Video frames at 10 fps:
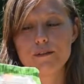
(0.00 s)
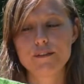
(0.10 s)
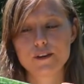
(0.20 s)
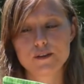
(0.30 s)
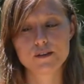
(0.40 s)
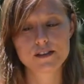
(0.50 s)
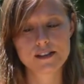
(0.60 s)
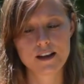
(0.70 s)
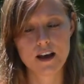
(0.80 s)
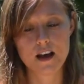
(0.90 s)
Whole Foods.
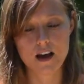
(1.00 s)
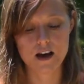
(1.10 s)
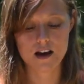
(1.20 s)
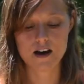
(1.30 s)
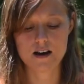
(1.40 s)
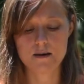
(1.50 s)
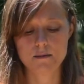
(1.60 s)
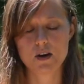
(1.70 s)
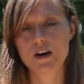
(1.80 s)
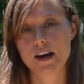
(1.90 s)

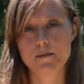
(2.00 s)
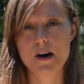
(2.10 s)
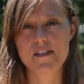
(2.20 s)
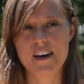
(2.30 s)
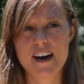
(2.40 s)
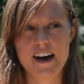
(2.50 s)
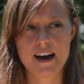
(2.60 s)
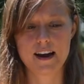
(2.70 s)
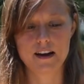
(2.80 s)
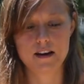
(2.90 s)
You can get them
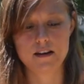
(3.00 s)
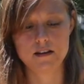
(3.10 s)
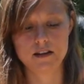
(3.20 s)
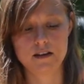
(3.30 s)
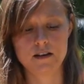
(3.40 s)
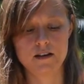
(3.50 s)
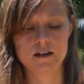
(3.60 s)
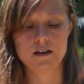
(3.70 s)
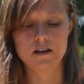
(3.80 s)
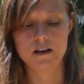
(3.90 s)
online.
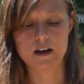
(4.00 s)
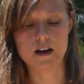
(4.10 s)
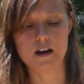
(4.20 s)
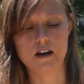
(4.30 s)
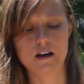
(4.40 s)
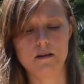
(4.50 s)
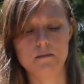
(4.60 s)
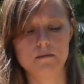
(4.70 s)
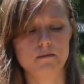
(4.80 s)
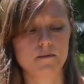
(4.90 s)
I
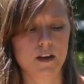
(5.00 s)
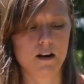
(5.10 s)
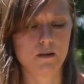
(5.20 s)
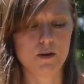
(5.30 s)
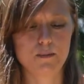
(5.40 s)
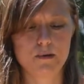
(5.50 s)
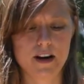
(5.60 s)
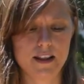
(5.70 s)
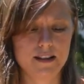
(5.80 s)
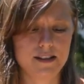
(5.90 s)
don't know what
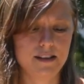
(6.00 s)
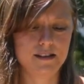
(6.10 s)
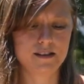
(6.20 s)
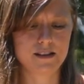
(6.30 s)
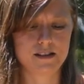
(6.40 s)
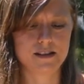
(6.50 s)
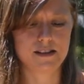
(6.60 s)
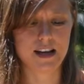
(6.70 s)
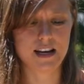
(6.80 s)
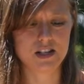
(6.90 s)
brand this is because
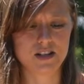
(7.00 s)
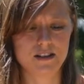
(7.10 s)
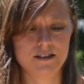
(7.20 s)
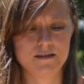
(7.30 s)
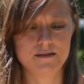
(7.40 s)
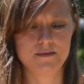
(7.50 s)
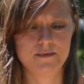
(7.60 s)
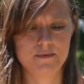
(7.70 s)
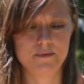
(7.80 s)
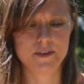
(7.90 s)
it's Asian.
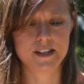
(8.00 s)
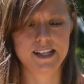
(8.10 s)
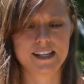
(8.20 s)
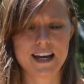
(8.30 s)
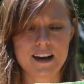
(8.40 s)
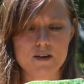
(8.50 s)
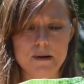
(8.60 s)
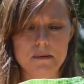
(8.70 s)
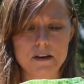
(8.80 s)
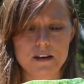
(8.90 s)
Sea Tango
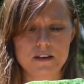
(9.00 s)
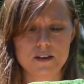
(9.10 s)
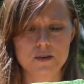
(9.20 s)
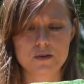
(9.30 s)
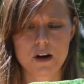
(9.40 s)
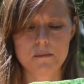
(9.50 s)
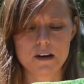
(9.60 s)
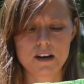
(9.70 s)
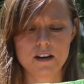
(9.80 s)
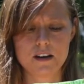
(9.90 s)
maybe? Noodle
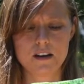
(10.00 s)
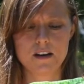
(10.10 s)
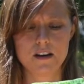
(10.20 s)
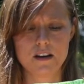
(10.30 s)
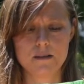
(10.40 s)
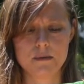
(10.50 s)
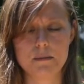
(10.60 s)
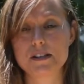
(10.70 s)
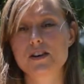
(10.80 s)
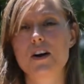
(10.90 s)
company?
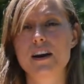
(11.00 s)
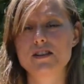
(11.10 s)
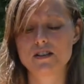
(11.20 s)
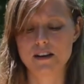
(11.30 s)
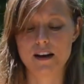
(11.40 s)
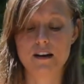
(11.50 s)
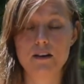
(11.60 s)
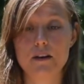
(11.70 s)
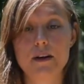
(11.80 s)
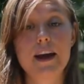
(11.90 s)
Maybe it's not Asian. I don't know.